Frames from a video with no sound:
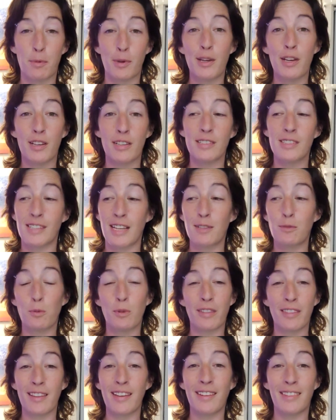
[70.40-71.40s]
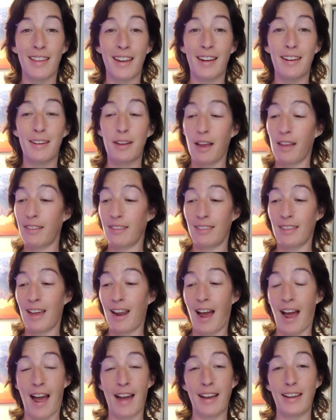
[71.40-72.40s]
because that's one thing that
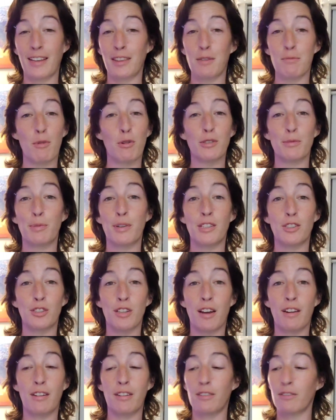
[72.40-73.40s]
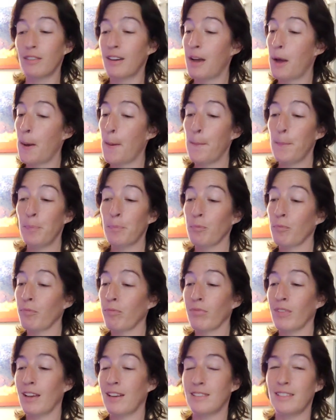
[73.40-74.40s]
I get the most pleasure out of,
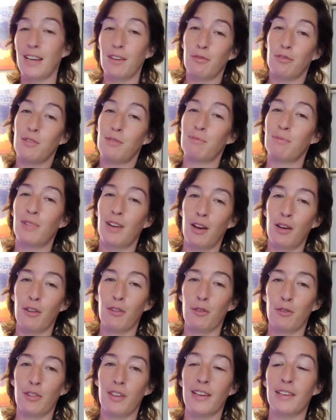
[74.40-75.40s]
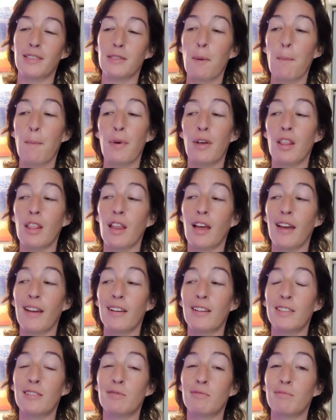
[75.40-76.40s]
aside from other things. But
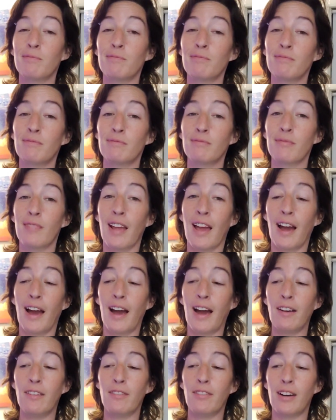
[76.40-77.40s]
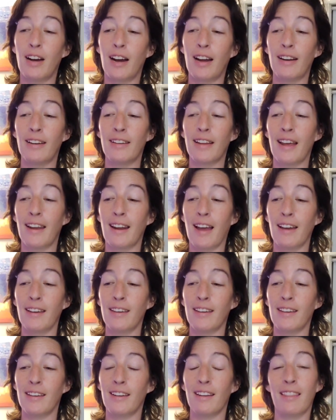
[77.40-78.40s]
like, I find and I
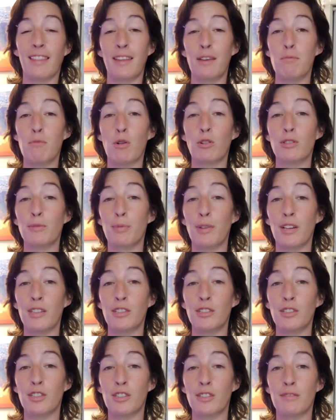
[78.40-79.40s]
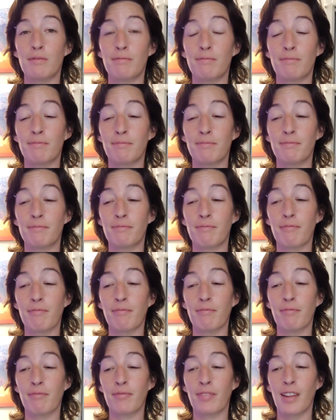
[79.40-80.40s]
get the most pleasure
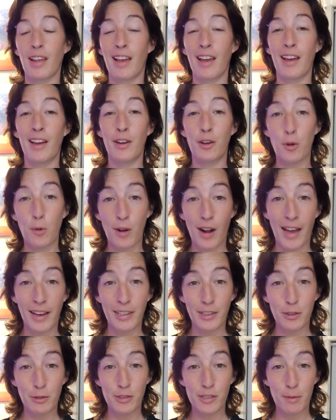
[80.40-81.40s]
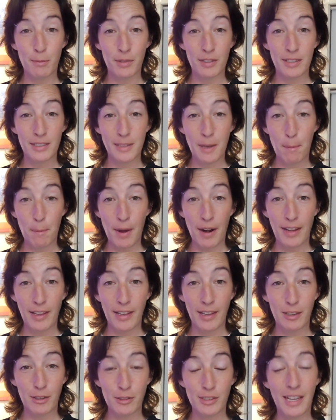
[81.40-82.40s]
knowing I can do something to
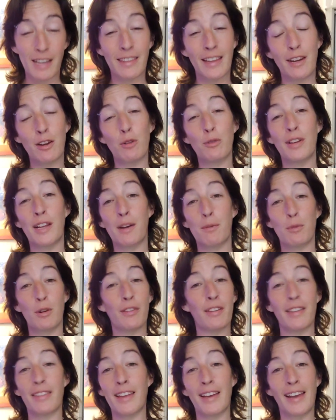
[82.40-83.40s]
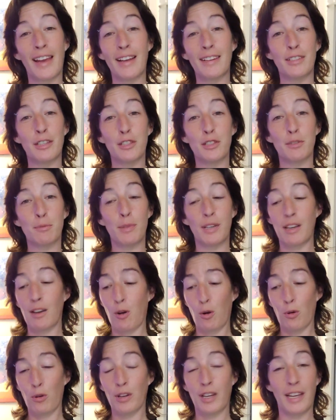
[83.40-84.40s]
somebody else and they know damn well that they can't touch me
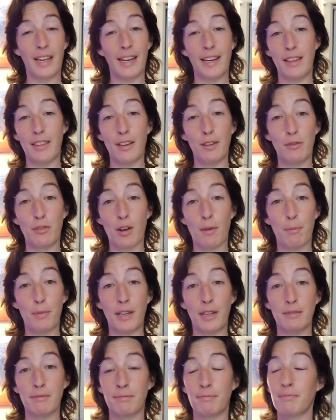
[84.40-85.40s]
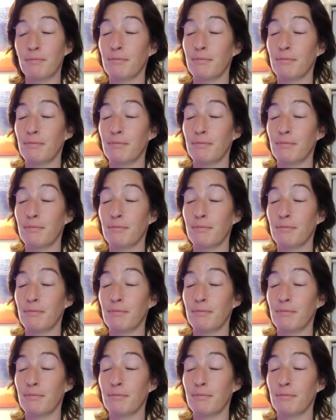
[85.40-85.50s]
or get anything from me.